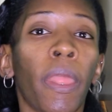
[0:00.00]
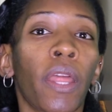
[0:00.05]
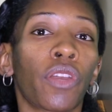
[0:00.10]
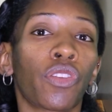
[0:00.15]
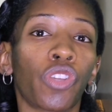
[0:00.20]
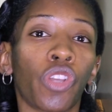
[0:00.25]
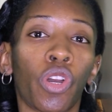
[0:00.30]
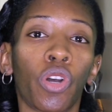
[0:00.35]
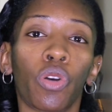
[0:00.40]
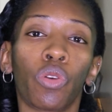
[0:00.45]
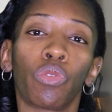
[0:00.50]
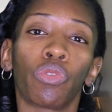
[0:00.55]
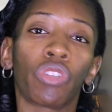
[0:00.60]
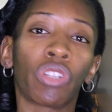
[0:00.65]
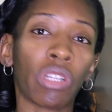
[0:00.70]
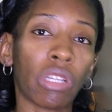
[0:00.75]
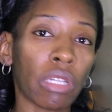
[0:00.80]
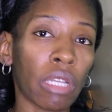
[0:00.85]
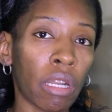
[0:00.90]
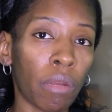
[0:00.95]
So
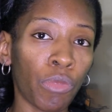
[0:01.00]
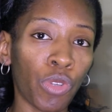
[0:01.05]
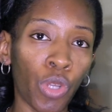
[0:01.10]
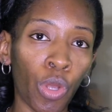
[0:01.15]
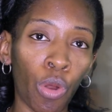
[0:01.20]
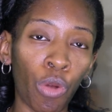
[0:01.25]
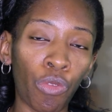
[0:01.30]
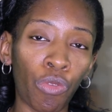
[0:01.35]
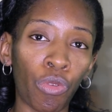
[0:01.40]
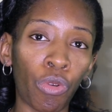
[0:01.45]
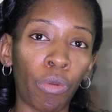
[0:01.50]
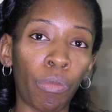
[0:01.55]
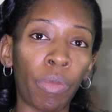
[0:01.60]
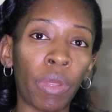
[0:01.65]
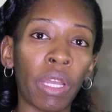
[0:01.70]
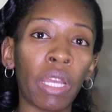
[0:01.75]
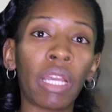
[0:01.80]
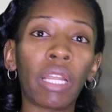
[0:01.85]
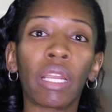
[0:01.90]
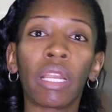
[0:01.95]
just let them soak for a
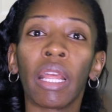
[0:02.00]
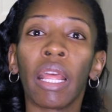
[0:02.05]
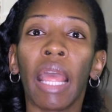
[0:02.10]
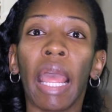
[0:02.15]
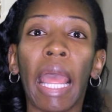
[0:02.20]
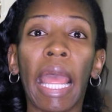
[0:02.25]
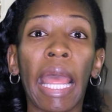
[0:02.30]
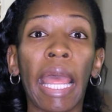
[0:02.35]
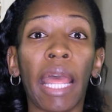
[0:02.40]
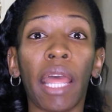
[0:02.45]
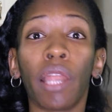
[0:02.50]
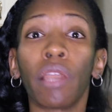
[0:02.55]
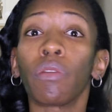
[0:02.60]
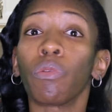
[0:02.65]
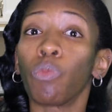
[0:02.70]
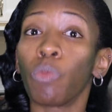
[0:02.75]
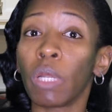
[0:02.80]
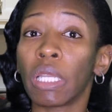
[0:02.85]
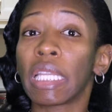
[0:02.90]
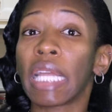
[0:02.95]
bit.
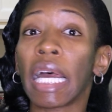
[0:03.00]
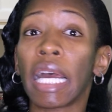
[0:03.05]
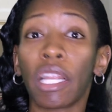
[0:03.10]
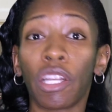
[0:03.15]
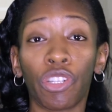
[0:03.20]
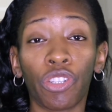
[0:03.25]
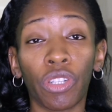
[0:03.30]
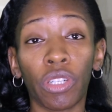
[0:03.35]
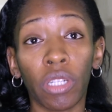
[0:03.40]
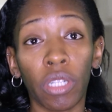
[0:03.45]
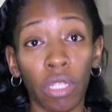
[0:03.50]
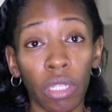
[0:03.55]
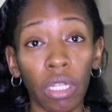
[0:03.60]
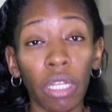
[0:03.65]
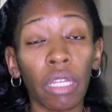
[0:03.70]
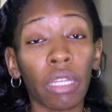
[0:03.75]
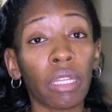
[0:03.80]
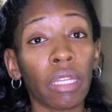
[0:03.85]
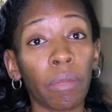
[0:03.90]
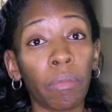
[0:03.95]
And with that, it should
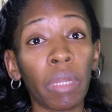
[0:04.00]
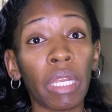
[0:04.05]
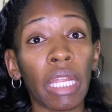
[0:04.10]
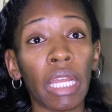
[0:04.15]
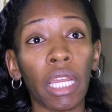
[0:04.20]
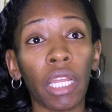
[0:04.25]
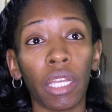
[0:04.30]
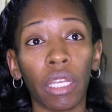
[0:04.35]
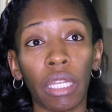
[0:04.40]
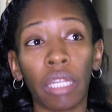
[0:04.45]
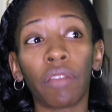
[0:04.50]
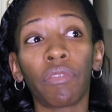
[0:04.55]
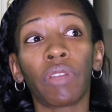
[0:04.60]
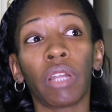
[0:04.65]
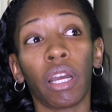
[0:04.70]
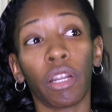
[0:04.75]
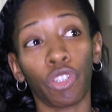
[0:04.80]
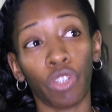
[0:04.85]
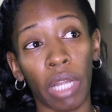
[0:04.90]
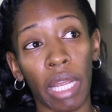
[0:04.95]
eliminate, if
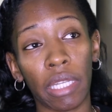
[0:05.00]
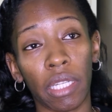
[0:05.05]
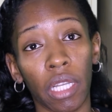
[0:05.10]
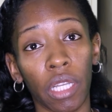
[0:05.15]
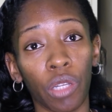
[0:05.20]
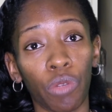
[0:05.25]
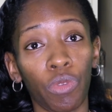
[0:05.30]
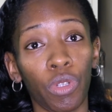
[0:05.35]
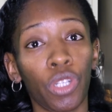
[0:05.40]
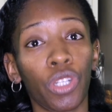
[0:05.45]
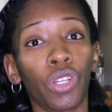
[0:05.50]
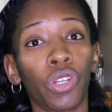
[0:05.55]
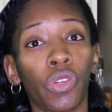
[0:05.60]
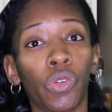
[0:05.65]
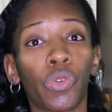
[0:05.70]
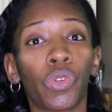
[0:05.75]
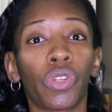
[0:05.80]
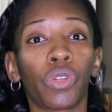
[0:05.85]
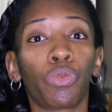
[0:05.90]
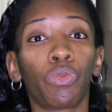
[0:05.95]
not drastically
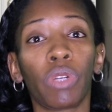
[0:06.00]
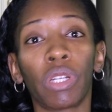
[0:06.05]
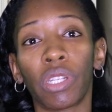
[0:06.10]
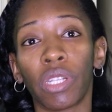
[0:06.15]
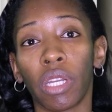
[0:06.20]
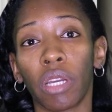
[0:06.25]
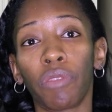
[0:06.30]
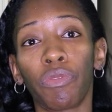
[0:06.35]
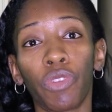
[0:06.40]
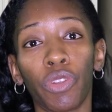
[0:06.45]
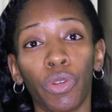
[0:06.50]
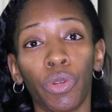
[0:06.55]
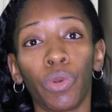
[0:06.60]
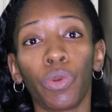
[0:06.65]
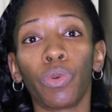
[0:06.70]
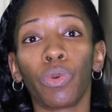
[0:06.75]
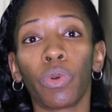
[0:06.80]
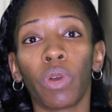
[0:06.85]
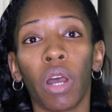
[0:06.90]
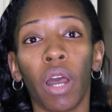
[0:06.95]
reduce, the risk of
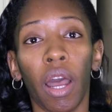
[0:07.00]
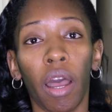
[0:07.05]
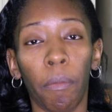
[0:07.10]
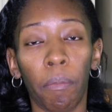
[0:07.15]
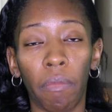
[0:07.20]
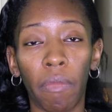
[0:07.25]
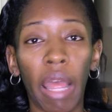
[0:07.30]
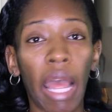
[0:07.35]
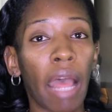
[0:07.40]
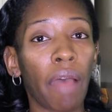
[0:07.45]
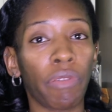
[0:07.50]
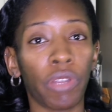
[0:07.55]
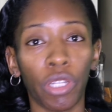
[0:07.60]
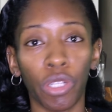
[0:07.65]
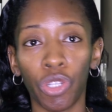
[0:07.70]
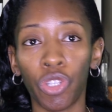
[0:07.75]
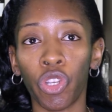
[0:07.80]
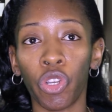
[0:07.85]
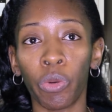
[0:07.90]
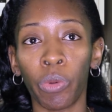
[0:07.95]
you having
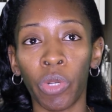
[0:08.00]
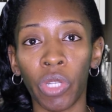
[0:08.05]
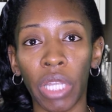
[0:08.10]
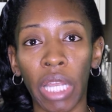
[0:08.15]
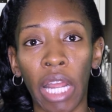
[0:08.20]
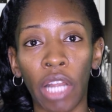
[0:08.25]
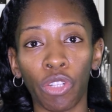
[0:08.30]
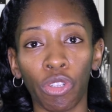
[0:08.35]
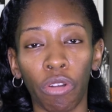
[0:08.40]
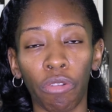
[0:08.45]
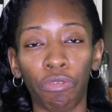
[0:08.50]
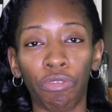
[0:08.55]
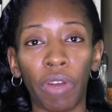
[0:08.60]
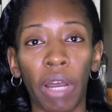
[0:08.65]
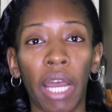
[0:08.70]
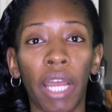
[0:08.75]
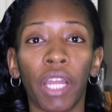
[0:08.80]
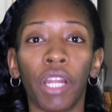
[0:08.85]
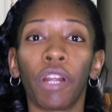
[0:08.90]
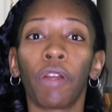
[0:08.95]
your skewers catch on
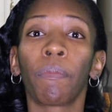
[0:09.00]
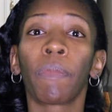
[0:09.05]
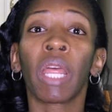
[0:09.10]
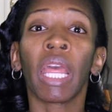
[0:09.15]
fire.